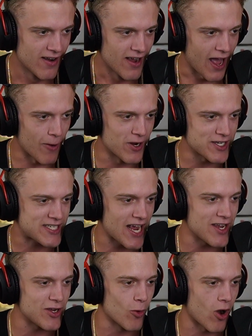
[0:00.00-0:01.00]
I want to say
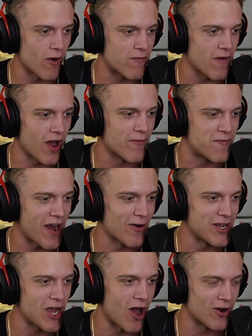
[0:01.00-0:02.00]
you are a
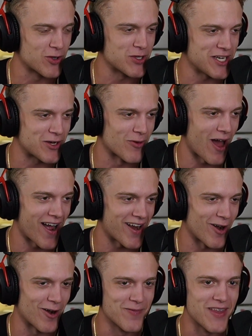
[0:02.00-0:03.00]
very ugly
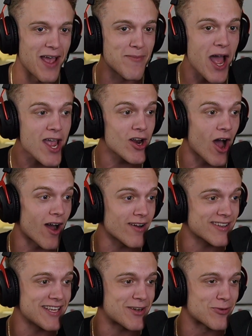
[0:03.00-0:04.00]
crier. Am I an
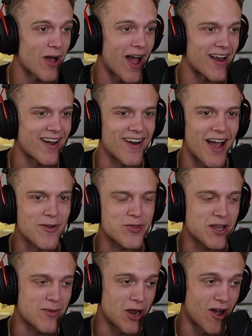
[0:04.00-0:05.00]
ugly crier? I don't
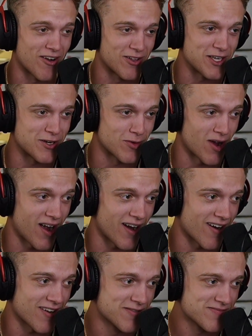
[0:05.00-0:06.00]
think I'm an ugly
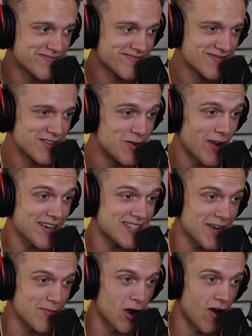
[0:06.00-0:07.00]
crier. You guys
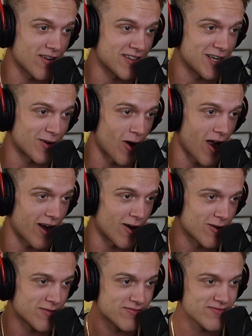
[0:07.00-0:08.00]
think I'm an ugly
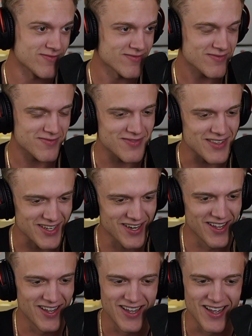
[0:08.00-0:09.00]
crier?
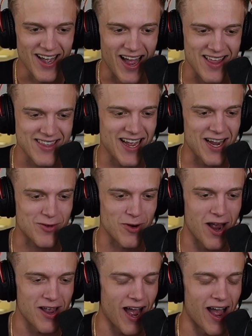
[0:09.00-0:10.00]
I think I
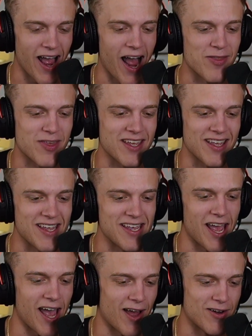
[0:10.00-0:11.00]
cry. I, I think,
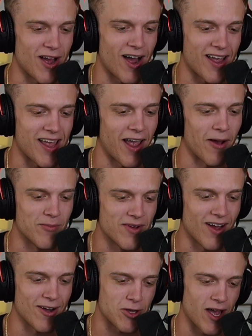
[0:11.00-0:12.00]
yeah, no, I am.
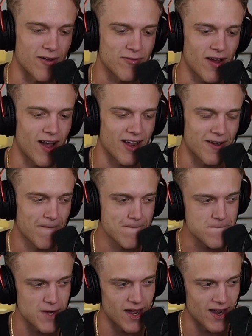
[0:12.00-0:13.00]
Okay, fine,
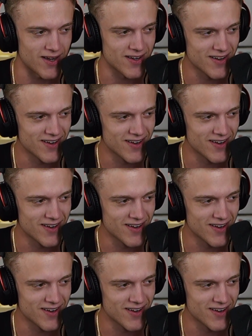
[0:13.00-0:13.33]
fine.